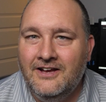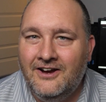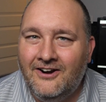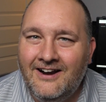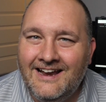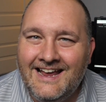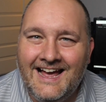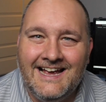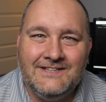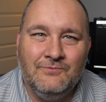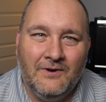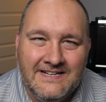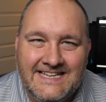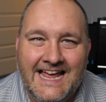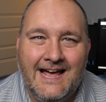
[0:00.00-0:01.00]
All right, guys,
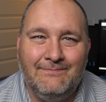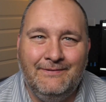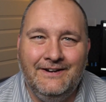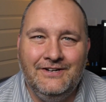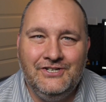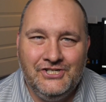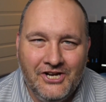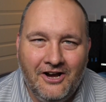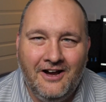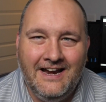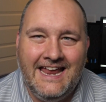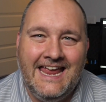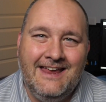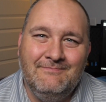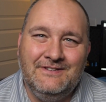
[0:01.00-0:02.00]
what's happening? Sean
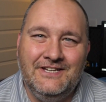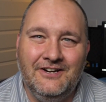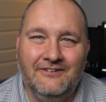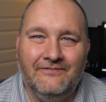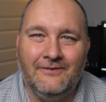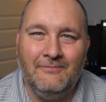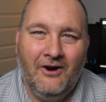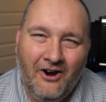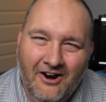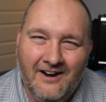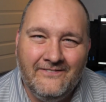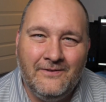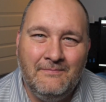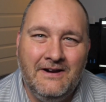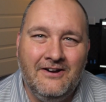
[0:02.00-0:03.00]
Ames here from Heart
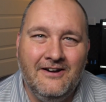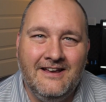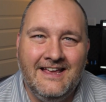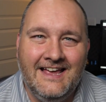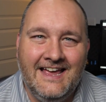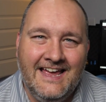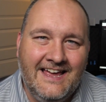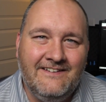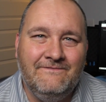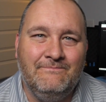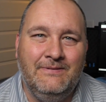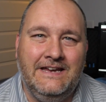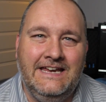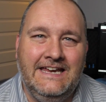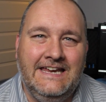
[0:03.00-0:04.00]
of America
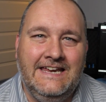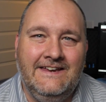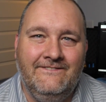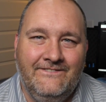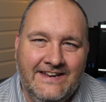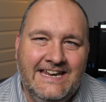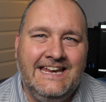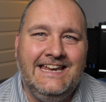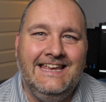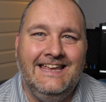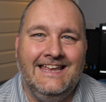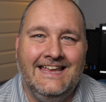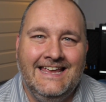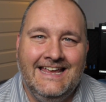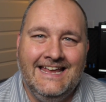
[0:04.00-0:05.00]
FPV,
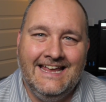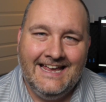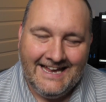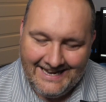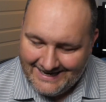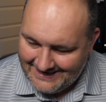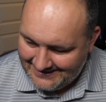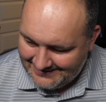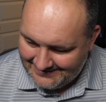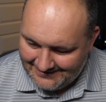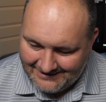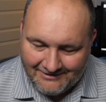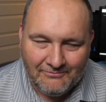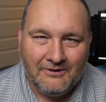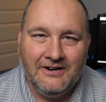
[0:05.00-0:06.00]
and
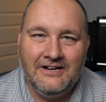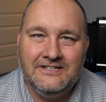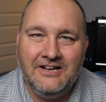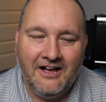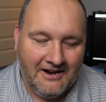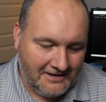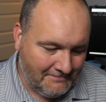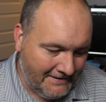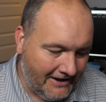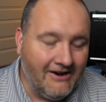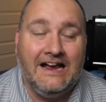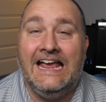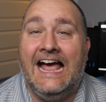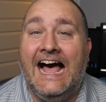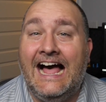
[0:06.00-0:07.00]
we're going to talk
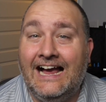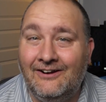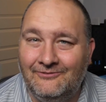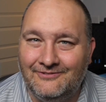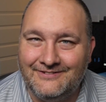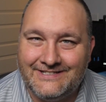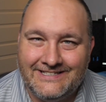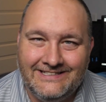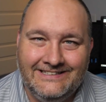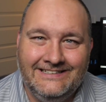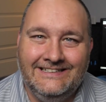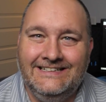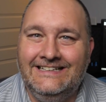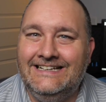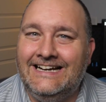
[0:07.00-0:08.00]
about goggles.
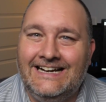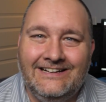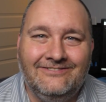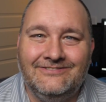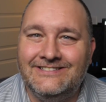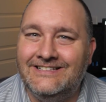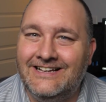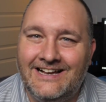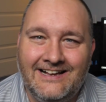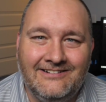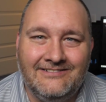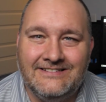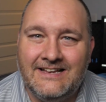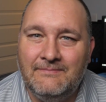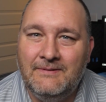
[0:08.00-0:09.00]
Goggles.
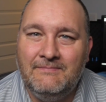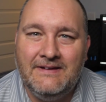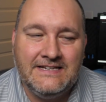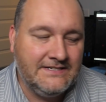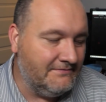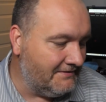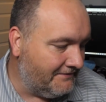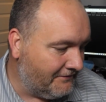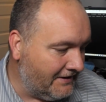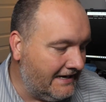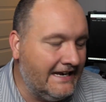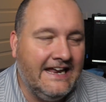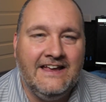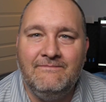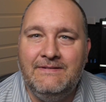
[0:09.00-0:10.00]
I've been messing with
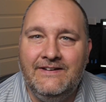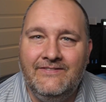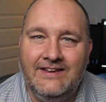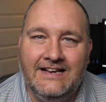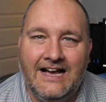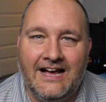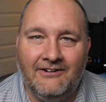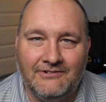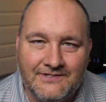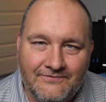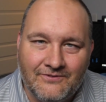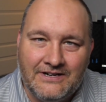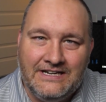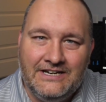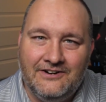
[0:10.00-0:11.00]
freaking FPV goggles
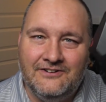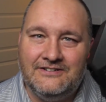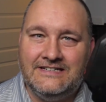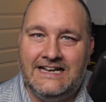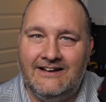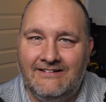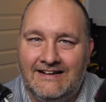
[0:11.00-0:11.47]
for years now.